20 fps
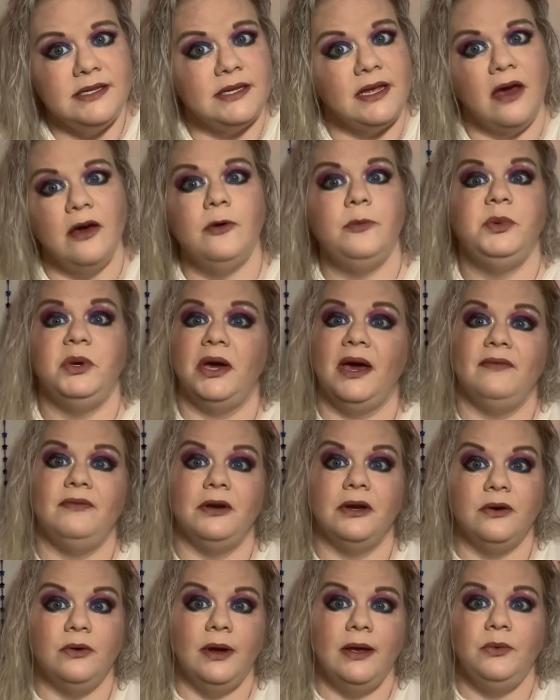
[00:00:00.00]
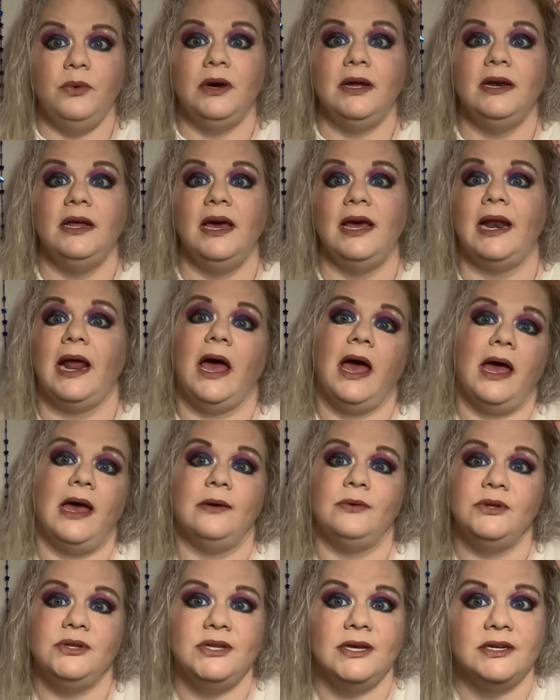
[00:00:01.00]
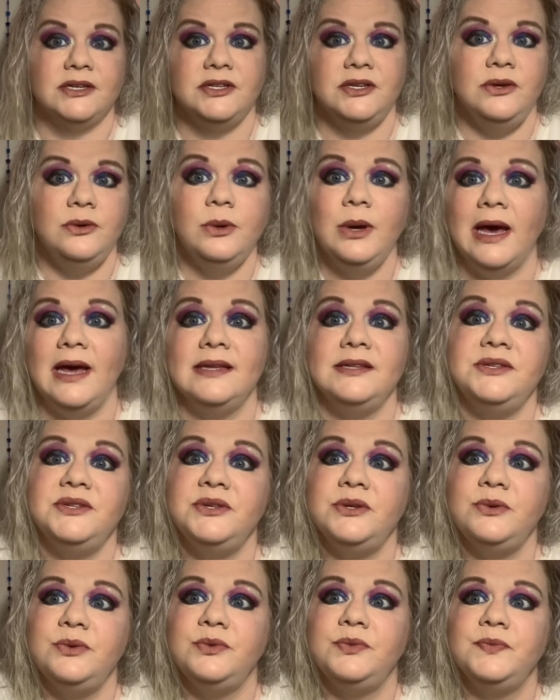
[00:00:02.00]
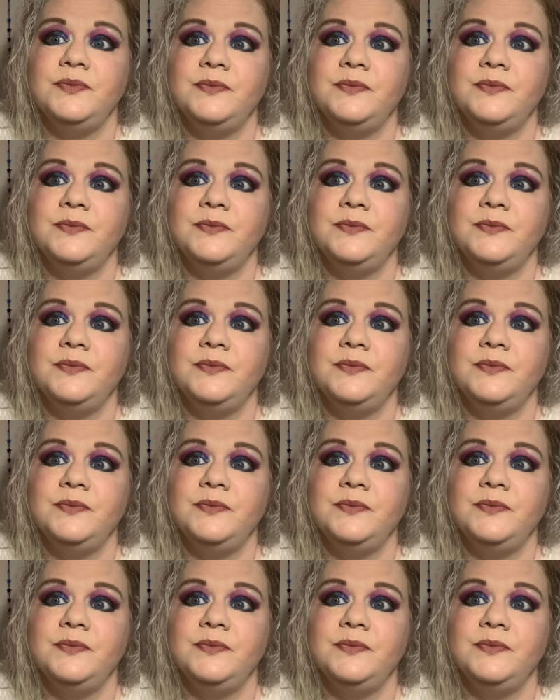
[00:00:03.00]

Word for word: I hope you're having a great one. I will talk to you guys soon.